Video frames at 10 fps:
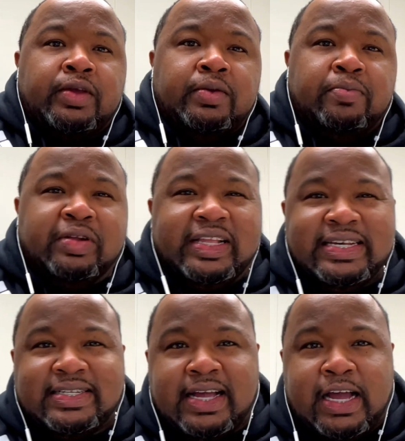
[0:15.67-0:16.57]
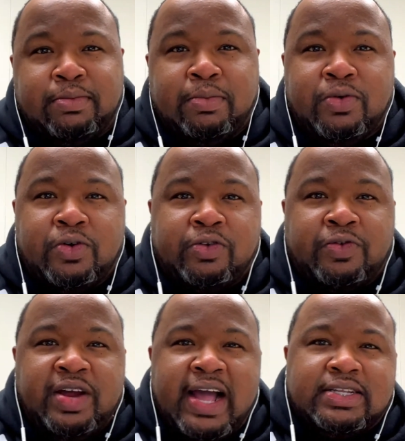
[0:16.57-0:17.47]
But this time I'm going to
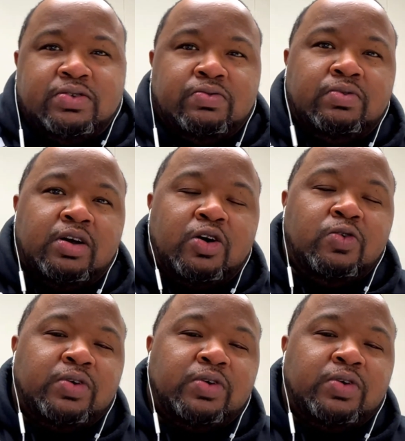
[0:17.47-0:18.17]
react to Old